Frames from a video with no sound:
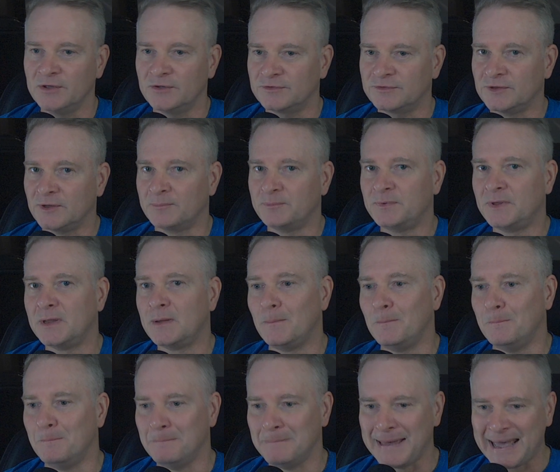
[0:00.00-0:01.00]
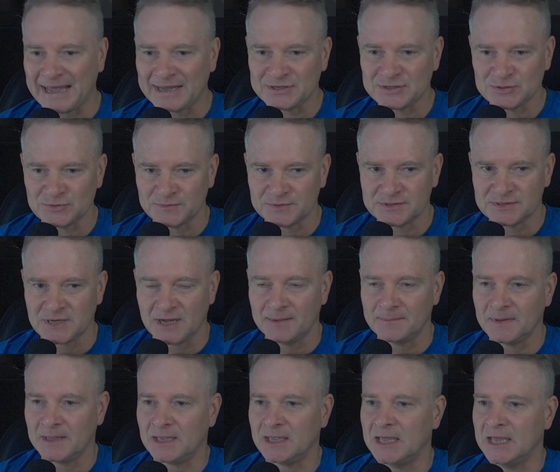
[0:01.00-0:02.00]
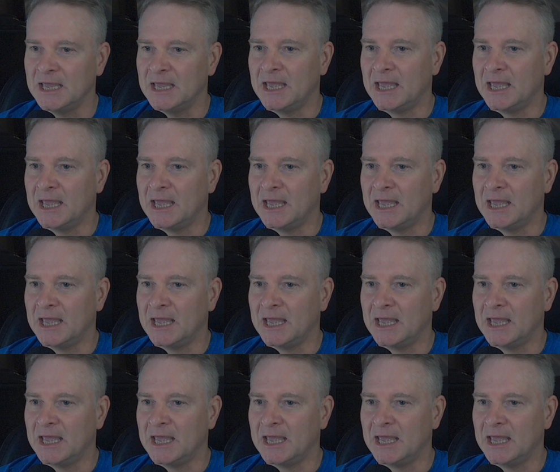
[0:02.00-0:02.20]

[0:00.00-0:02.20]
Something massive is coming,